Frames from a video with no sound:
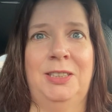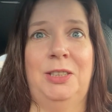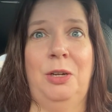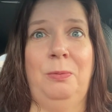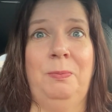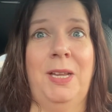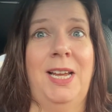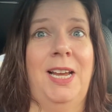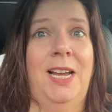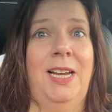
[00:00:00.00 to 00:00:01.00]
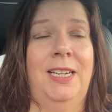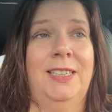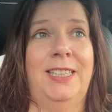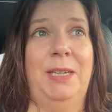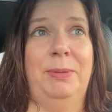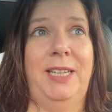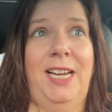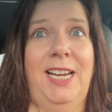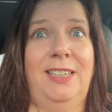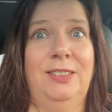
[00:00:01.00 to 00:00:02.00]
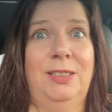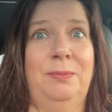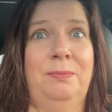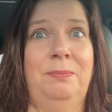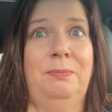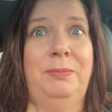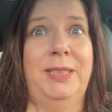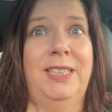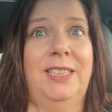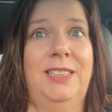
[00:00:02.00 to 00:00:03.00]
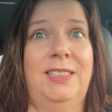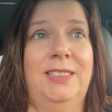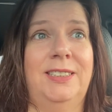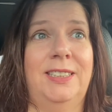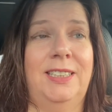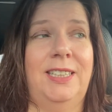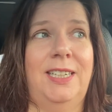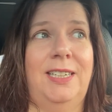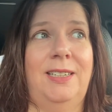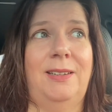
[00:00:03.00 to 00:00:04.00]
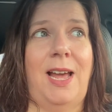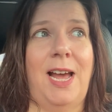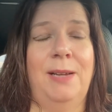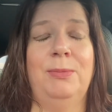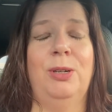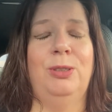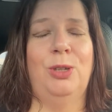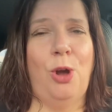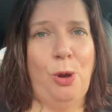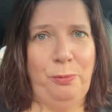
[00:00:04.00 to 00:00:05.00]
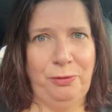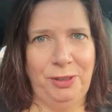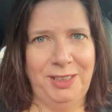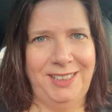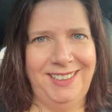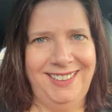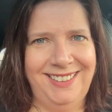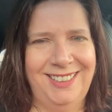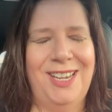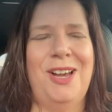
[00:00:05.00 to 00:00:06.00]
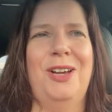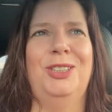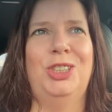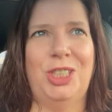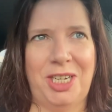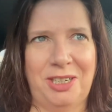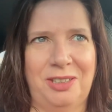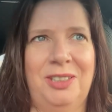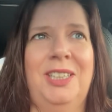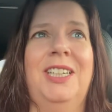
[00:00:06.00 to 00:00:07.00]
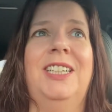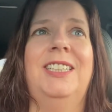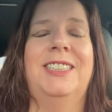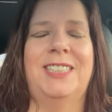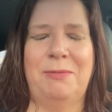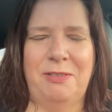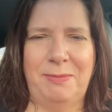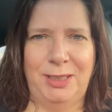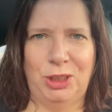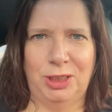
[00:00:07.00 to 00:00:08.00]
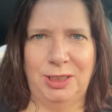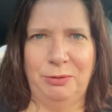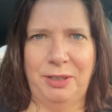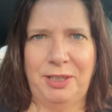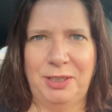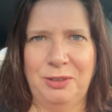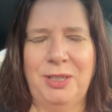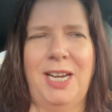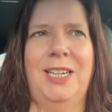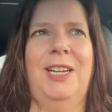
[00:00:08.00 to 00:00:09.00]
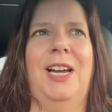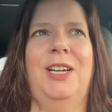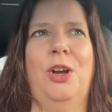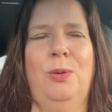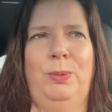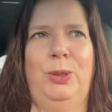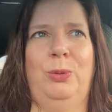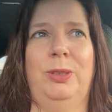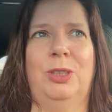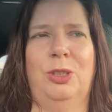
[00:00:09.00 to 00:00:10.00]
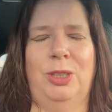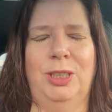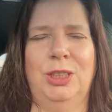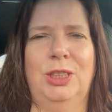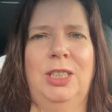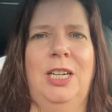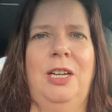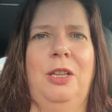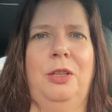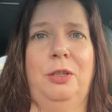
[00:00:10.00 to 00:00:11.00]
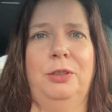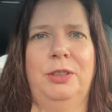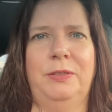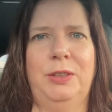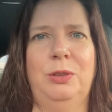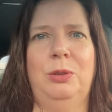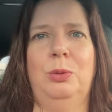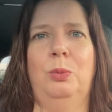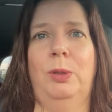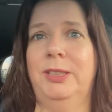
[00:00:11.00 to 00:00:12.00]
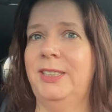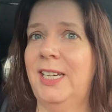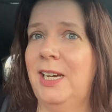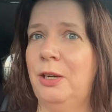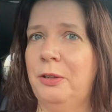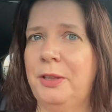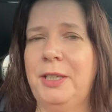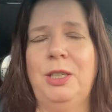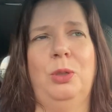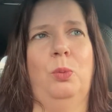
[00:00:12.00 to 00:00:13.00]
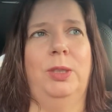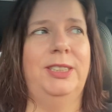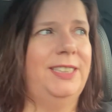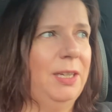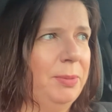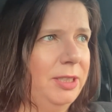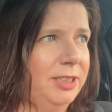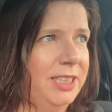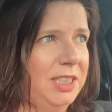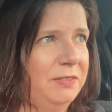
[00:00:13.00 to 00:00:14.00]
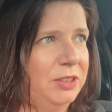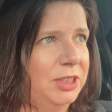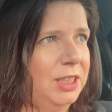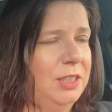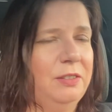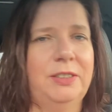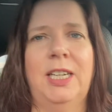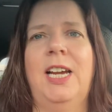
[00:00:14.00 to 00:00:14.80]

so keep an eye out, because I'm going to hopefully share some of my journey with you. I hope to encourage those of you who want to get healthy, who want to take better care of yourselves,